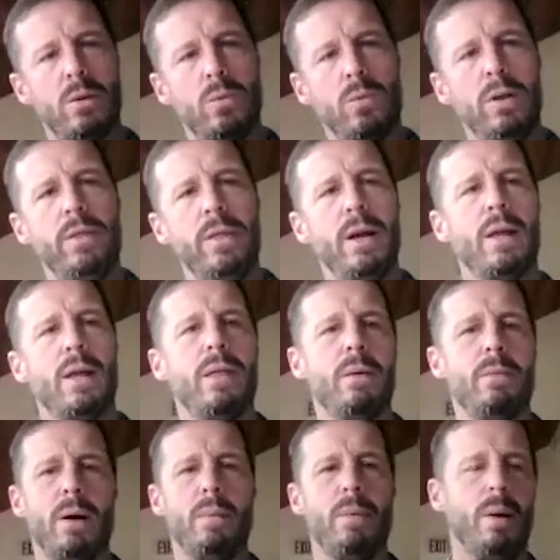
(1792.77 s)
The one thing I
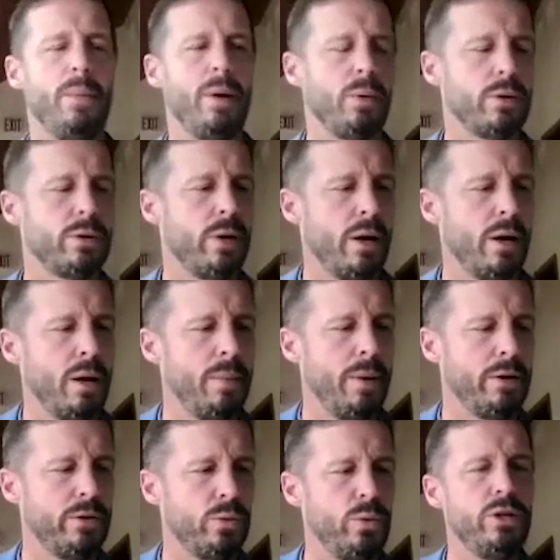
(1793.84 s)
think my mom and I were talking
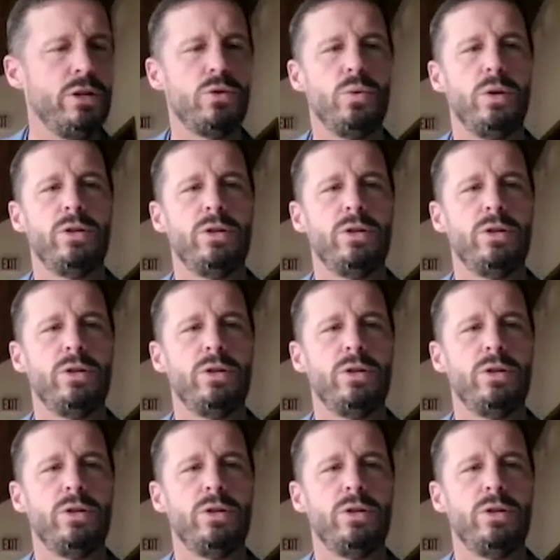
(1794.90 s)
about is we just